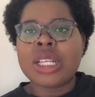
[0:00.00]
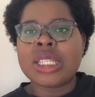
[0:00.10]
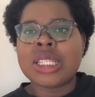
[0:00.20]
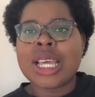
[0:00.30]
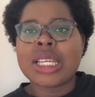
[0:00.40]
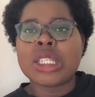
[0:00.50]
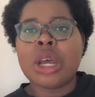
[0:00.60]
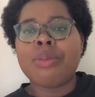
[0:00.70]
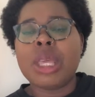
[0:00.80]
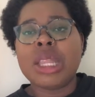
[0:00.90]
sex
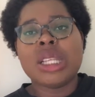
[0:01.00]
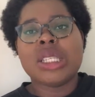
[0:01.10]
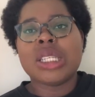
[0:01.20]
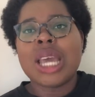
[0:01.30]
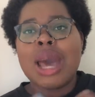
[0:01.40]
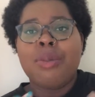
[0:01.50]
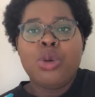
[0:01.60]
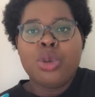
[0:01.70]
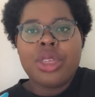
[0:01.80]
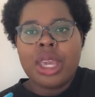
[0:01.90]
not being this
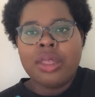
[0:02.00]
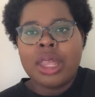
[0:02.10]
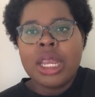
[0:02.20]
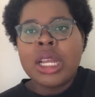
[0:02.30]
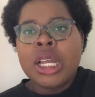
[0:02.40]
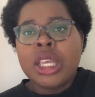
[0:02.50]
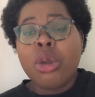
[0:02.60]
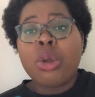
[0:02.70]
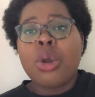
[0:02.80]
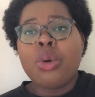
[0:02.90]
taboo thing that
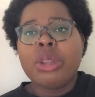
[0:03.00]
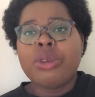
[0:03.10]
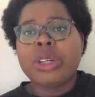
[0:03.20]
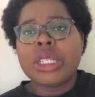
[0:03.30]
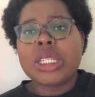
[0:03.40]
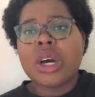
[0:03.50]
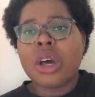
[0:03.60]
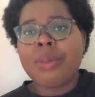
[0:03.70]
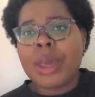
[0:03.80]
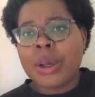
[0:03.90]
you can only really
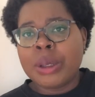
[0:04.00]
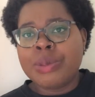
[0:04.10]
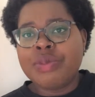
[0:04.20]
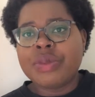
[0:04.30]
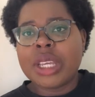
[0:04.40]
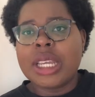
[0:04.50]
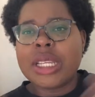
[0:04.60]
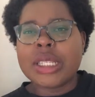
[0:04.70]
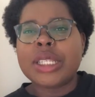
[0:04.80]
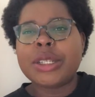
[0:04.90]
talk about in
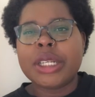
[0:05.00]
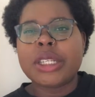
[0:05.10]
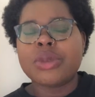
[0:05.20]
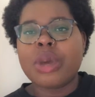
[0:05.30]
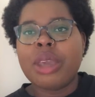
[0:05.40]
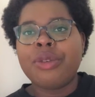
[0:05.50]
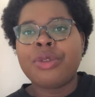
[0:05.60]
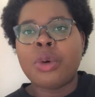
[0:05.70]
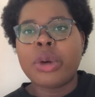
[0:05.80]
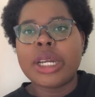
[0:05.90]
a serious way
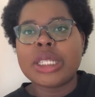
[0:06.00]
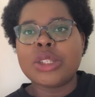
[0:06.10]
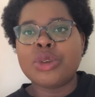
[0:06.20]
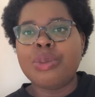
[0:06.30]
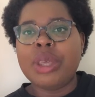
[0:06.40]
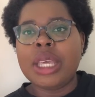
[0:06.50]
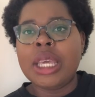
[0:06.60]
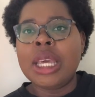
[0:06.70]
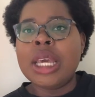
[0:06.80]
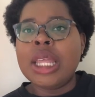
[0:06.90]
for it to
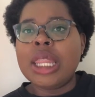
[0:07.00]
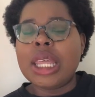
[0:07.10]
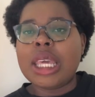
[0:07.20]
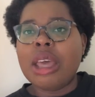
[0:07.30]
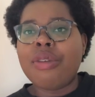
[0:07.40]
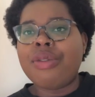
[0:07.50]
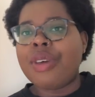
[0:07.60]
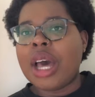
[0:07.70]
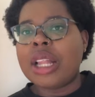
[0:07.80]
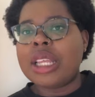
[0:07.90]
be like a
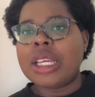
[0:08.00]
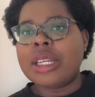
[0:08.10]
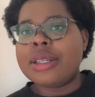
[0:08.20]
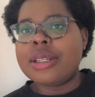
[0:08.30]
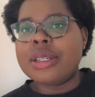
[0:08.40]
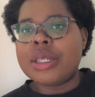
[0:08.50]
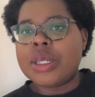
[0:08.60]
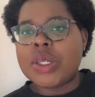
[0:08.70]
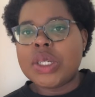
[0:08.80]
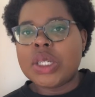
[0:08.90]
valid
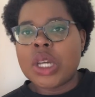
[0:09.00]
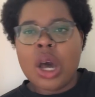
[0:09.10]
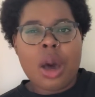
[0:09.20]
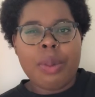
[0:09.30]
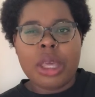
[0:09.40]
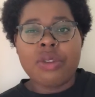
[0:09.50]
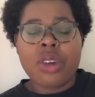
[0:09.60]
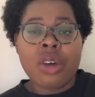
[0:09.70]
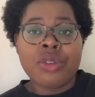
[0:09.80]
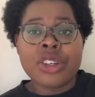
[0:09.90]
topic of
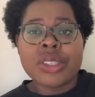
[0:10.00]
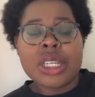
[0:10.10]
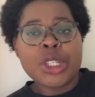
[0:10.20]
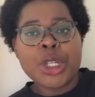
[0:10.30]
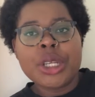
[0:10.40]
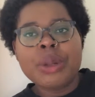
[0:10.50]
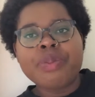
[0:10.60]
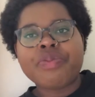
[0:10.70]
conversation.